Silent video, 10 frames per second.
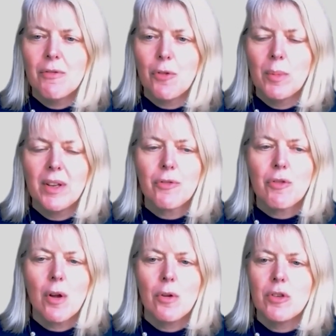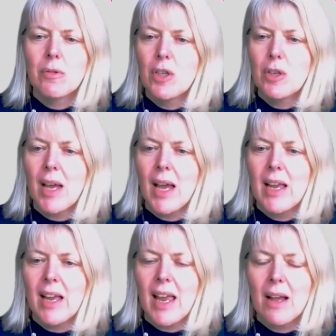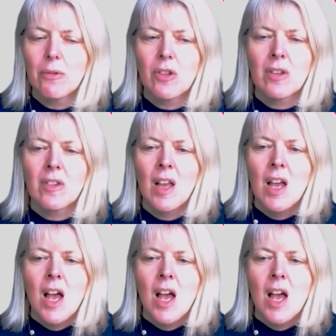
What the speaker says: formerly of Crow UK Accountants,